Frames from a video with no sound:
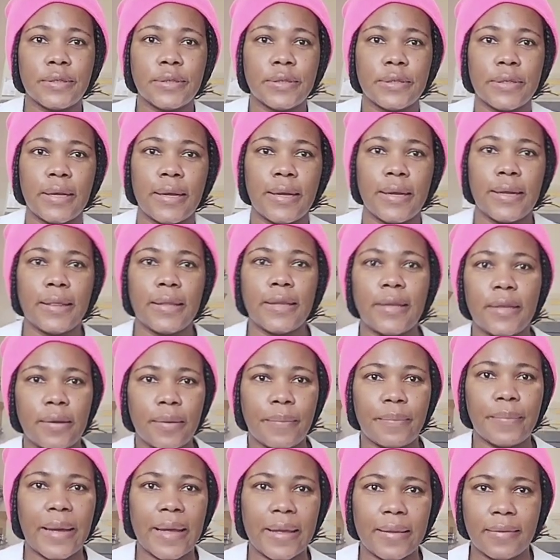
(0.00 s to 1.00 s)
to clean
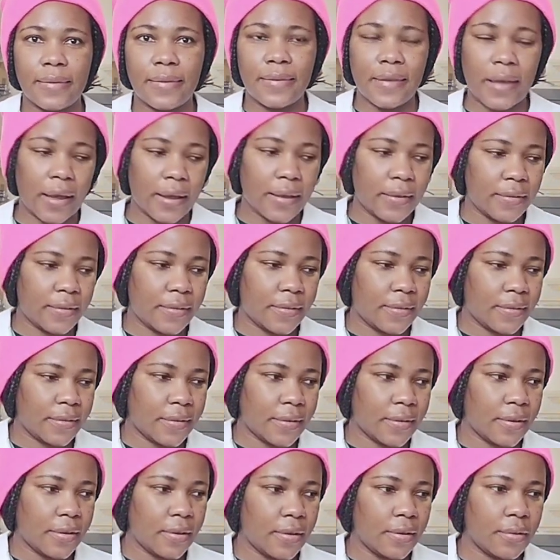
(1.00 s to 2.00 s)
up my
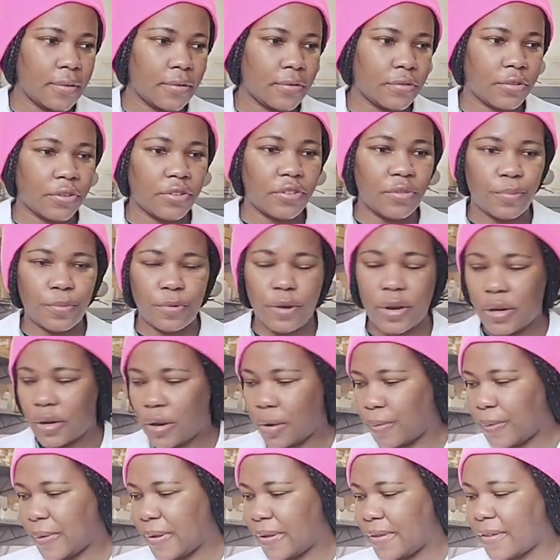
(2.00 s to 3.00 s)
desk, just spray it
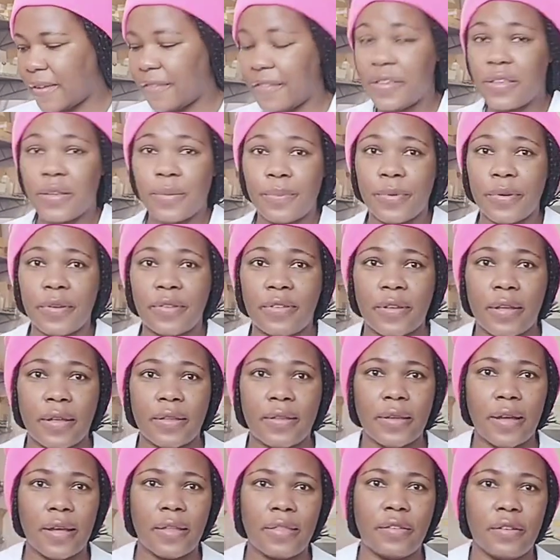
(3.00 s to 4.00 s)
down 70%
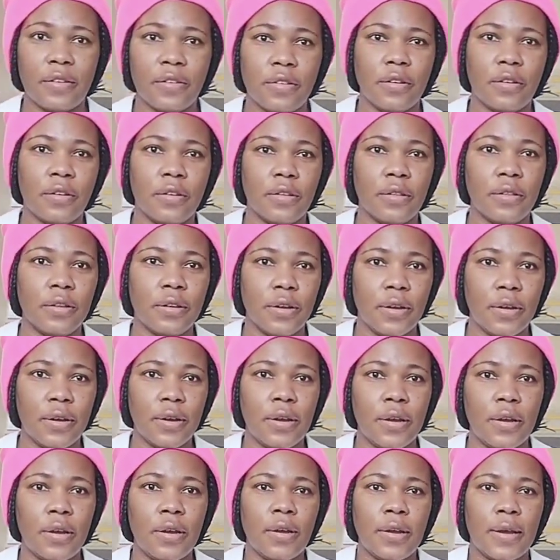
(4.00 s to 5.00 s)
ethanol
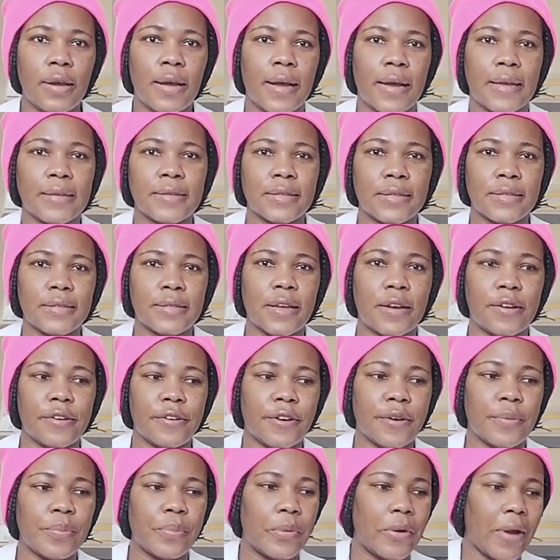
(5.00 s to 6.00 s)
as a
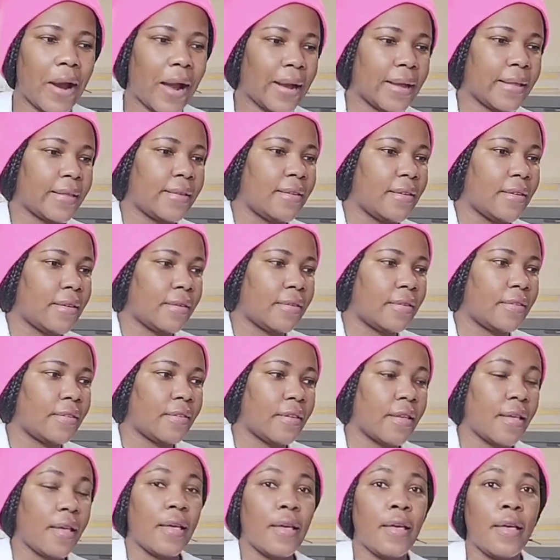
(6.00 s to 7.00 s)
standard practice,